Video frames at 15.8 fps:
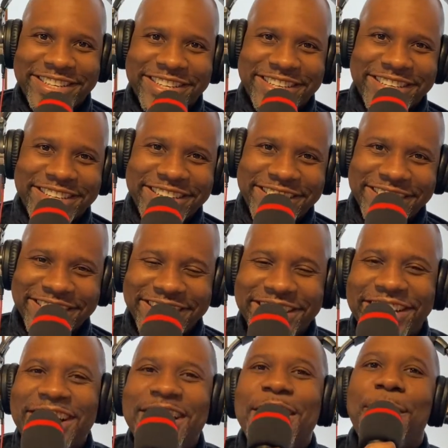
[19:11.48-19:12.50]

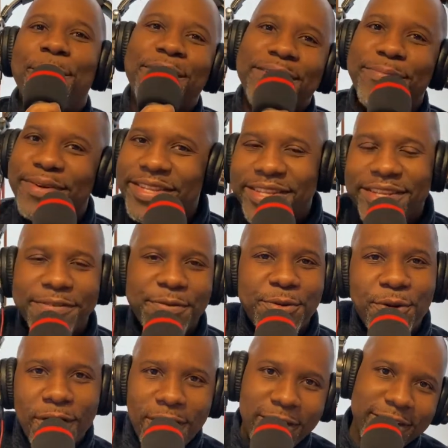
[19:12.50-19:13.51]
but if
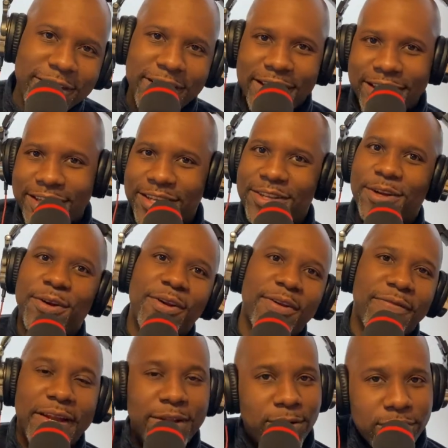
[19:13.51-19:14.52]
you are, like,
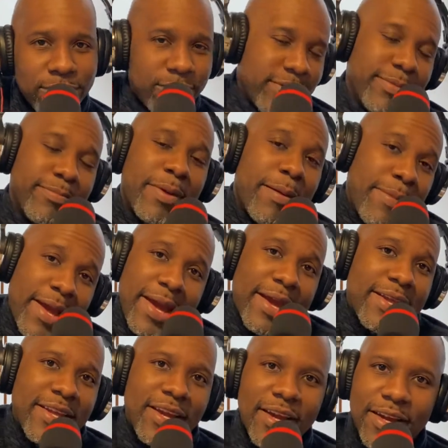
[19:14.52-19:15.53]
if I don't do it, my
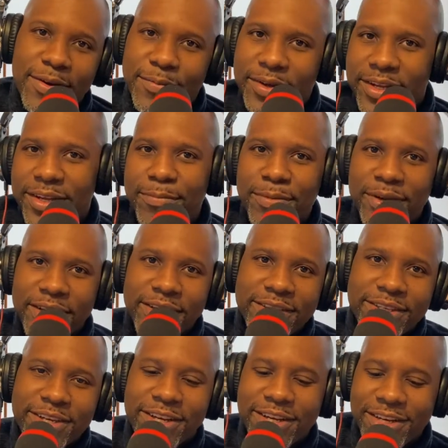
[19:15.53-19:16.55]
bad. But
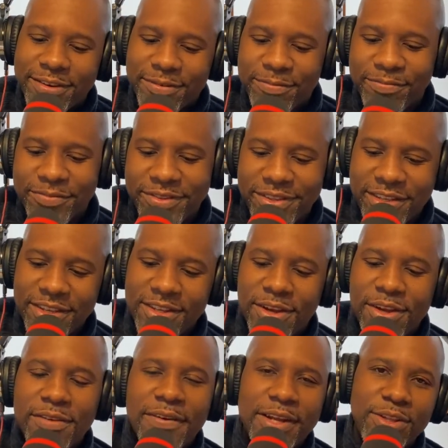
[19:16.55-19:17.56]

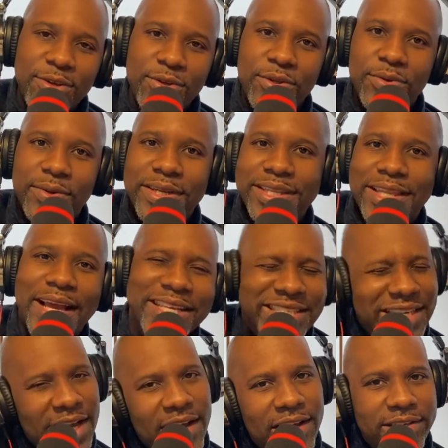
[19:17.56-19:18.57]
if I do it, that's
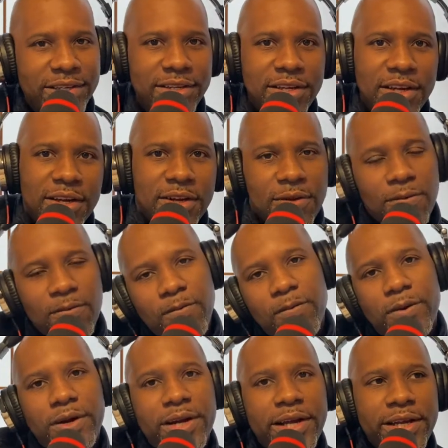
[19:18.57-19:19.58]
kind of
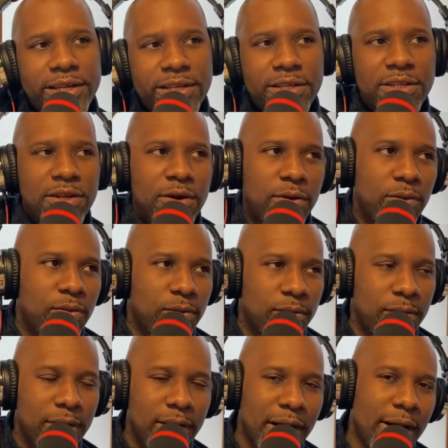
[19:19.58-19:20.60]
what,
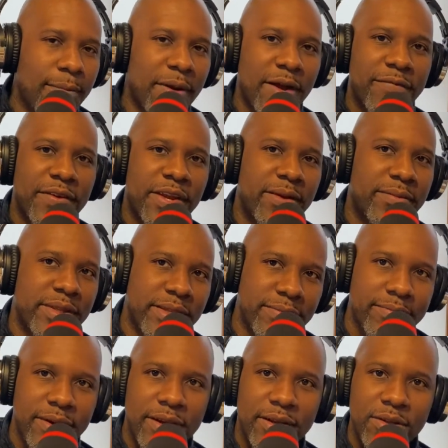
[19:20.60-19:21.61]
how my
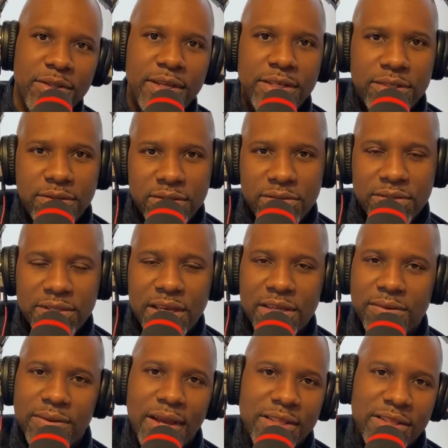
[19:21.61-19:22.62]
family does Christmas
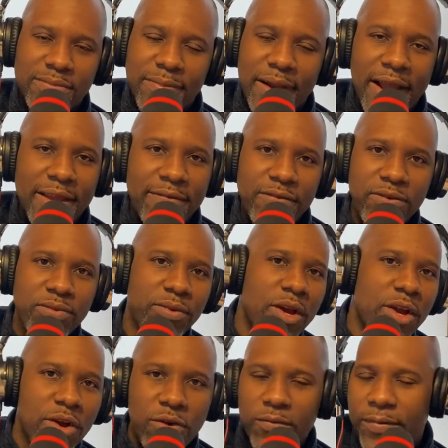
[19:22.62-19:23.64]
cake. I just buy a few
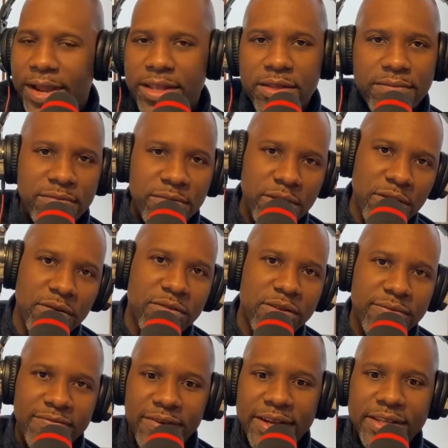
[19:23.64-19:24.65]
random,
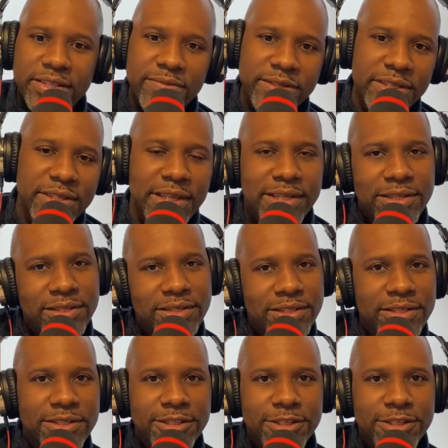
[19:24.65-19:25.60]
find some shit that looks